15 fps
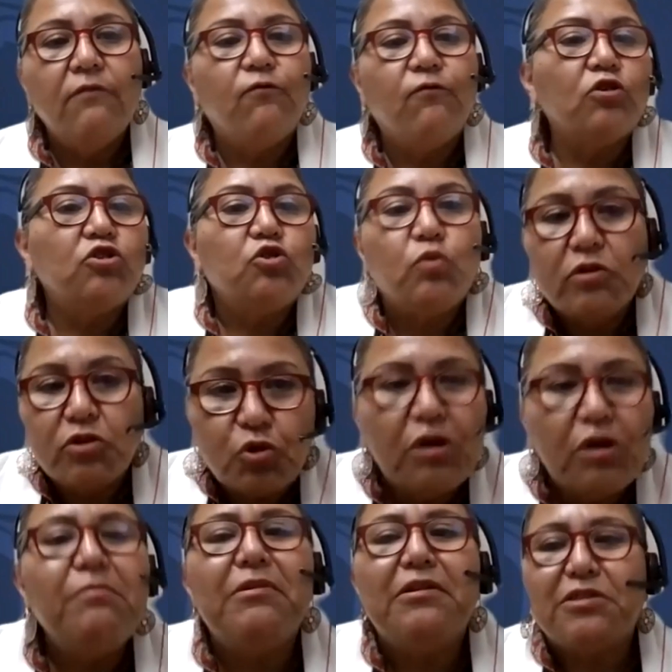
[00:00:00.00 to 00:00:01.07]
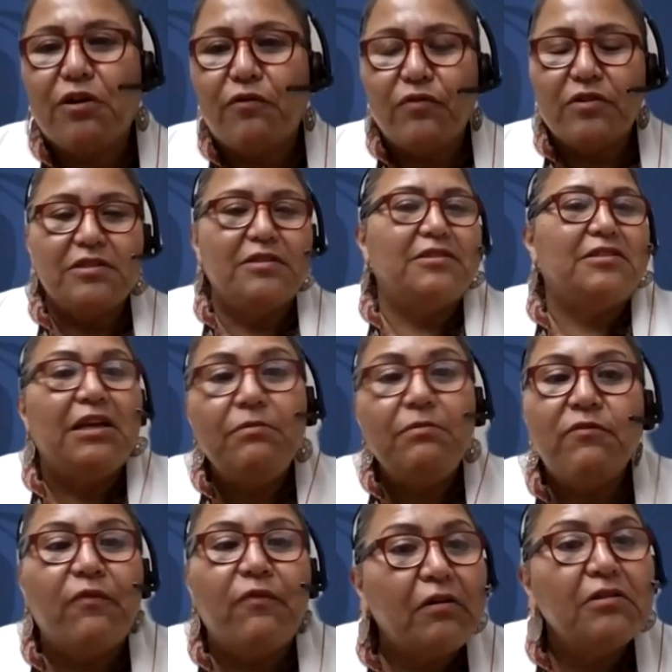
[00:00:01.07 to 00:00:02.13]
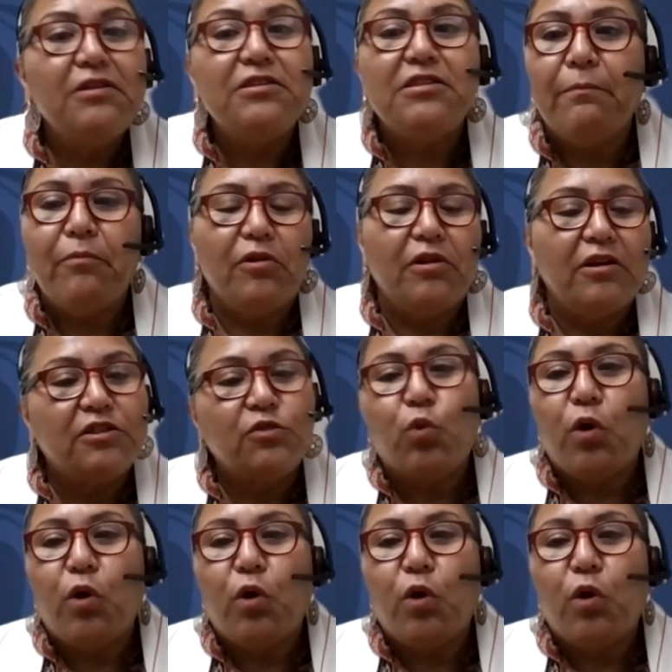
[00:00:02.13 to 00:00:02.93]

virtual treatment services. Seems fairly simple. It's